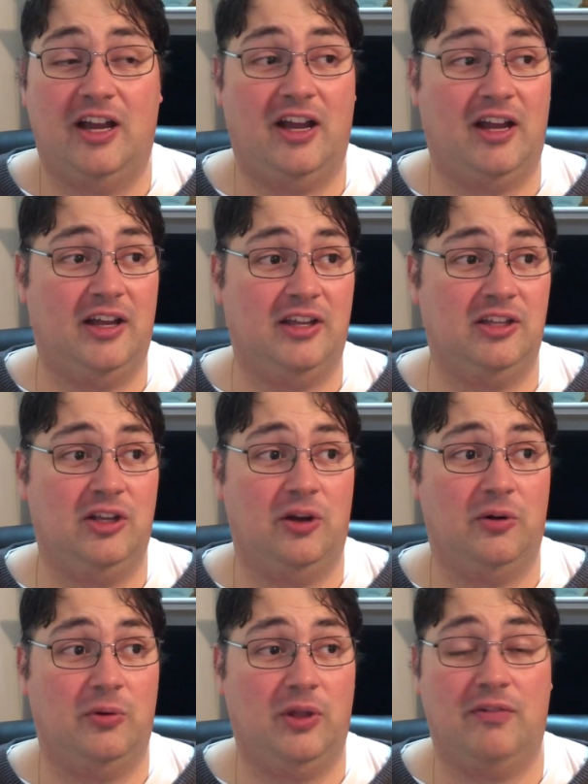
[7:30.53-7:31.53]

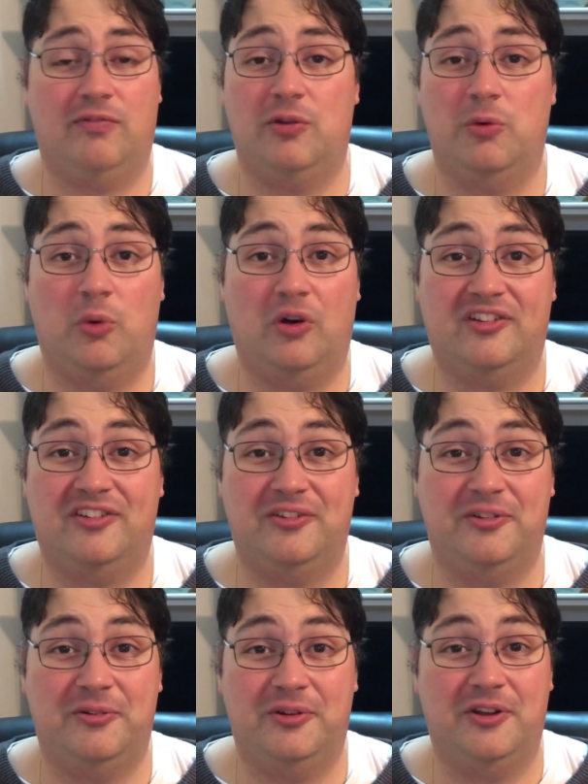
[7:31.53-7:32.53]
If you want
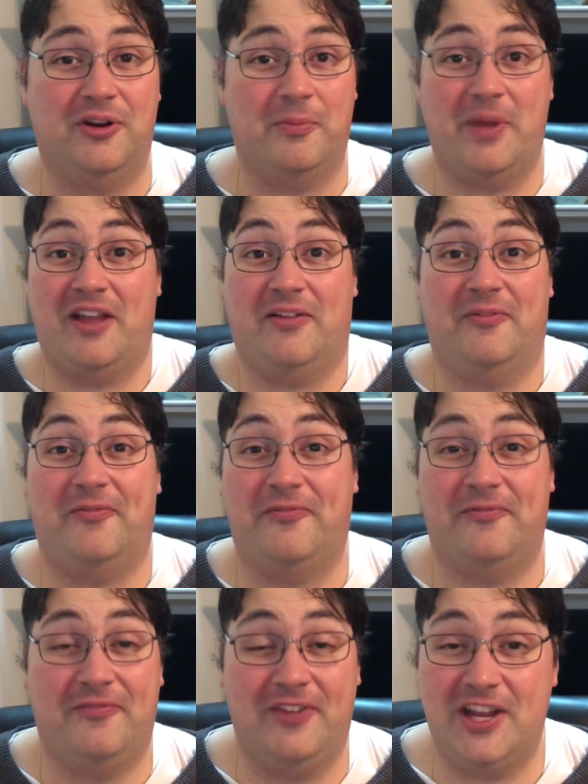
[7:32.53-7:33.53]
to, make
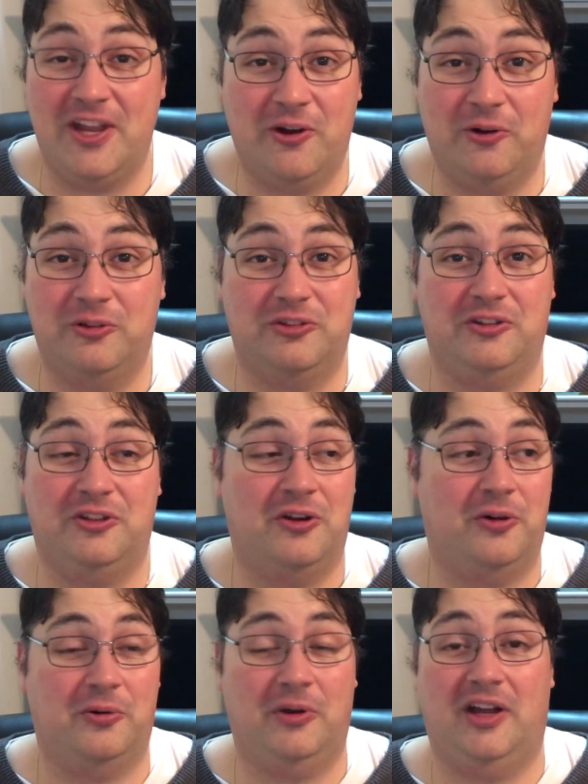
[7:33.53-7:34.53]
videos,
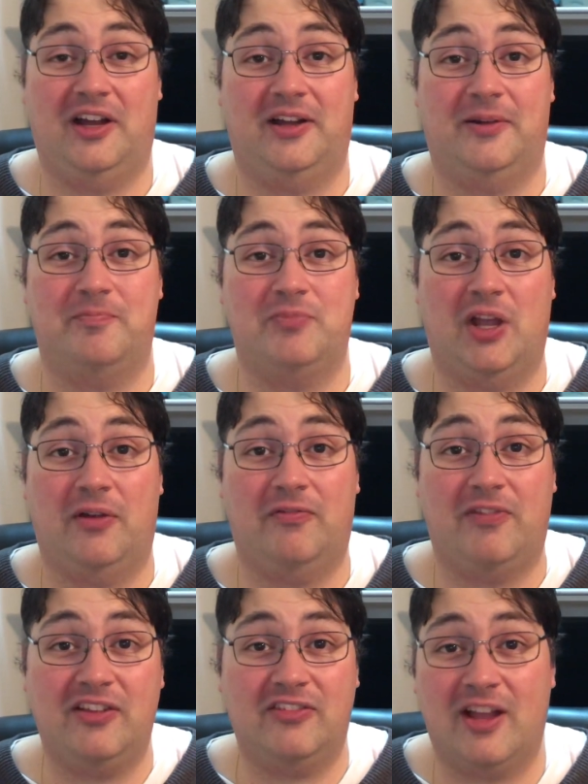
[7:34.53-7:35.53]

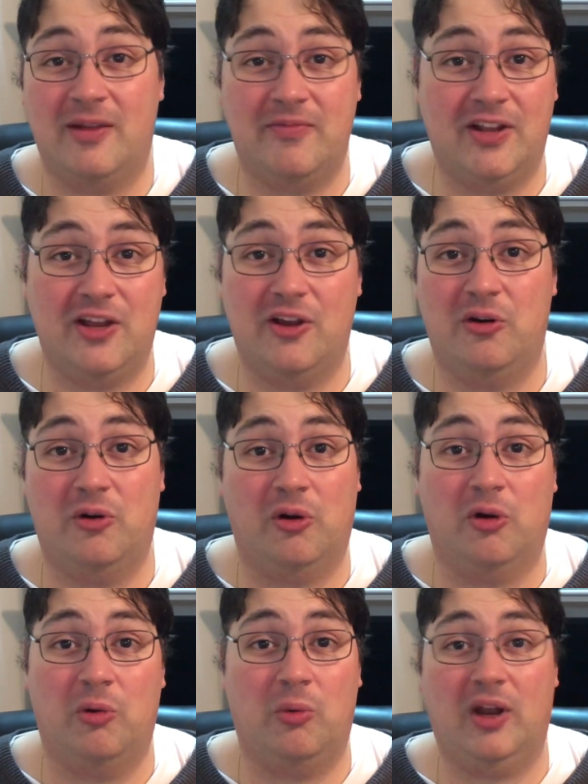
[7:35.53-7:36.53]
FaceTime video
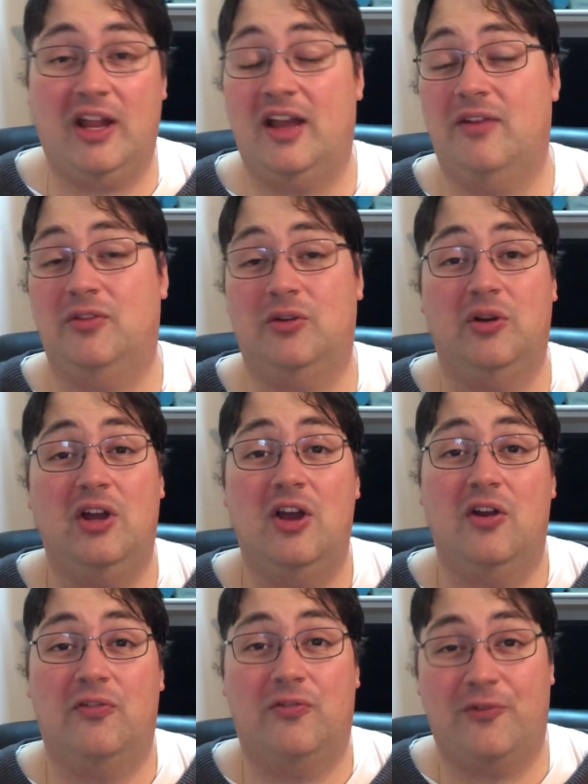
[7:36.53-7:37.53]
or what have you
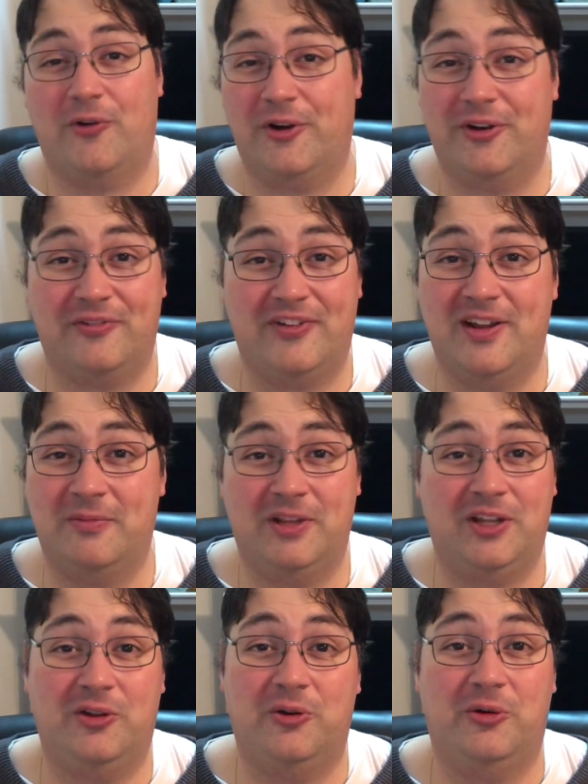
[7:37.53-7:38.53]
for your
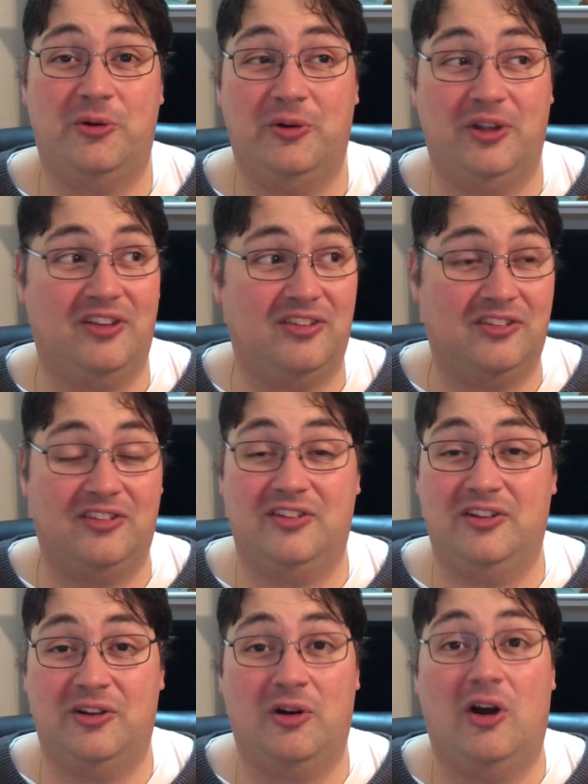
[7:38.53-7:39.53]
family who
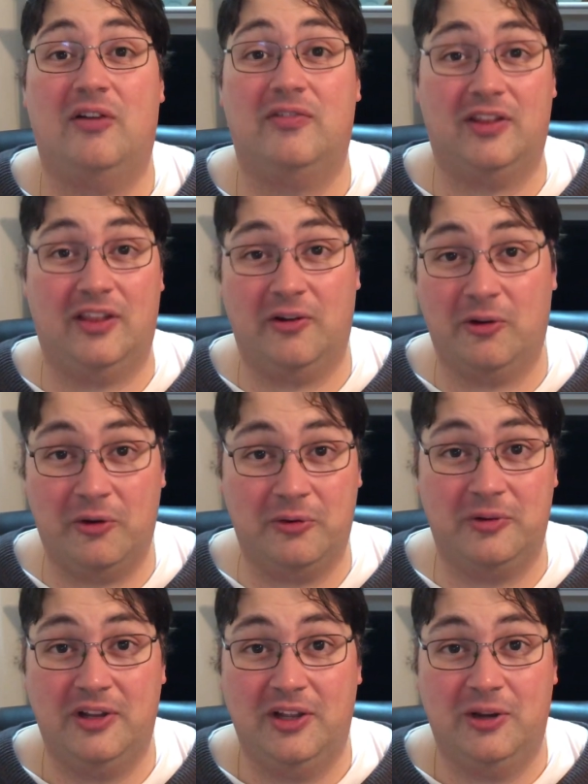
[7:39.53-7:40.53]
is, off at their
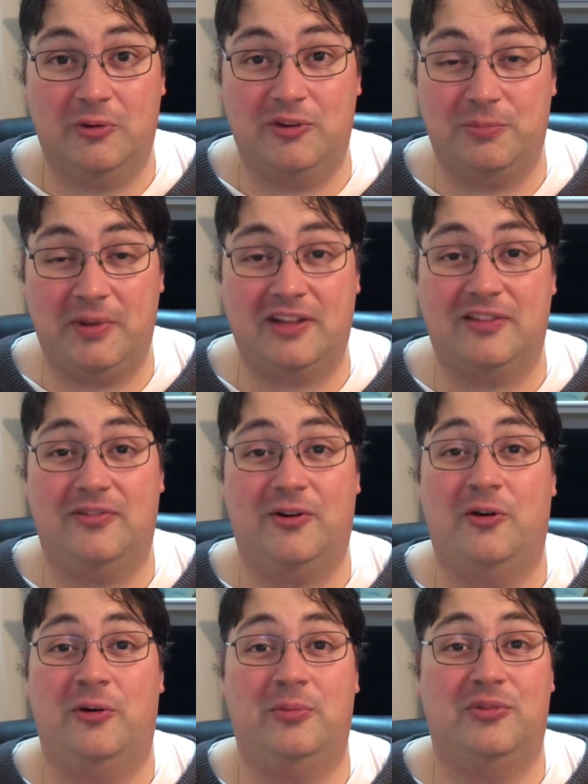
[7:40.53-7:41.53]
own respective
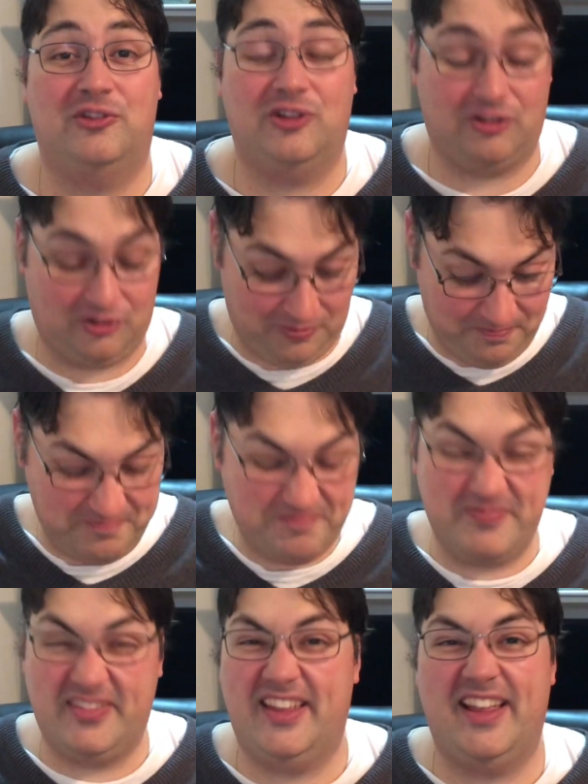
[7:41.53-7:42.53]
homes. Just
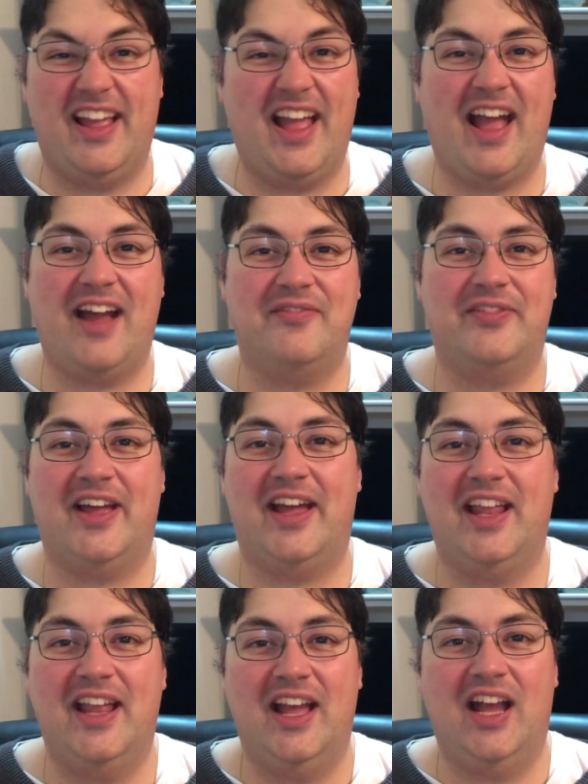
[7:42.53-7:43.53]
have
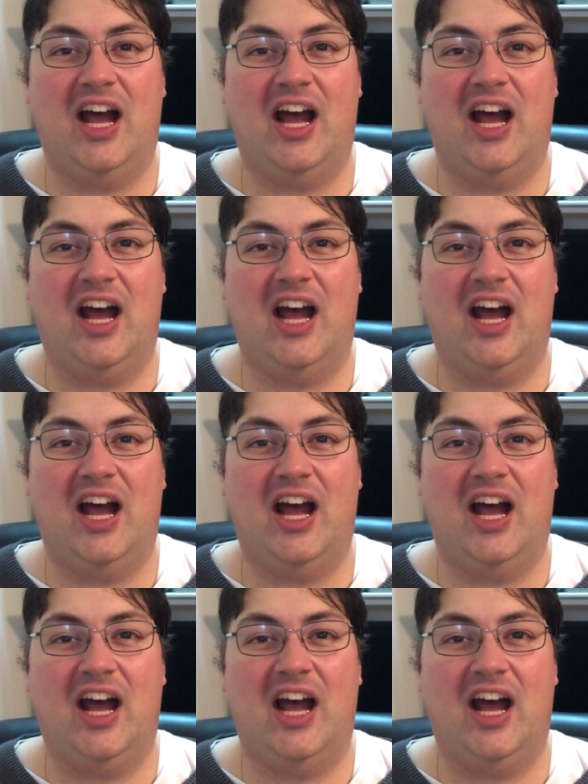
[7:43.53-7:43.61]
that.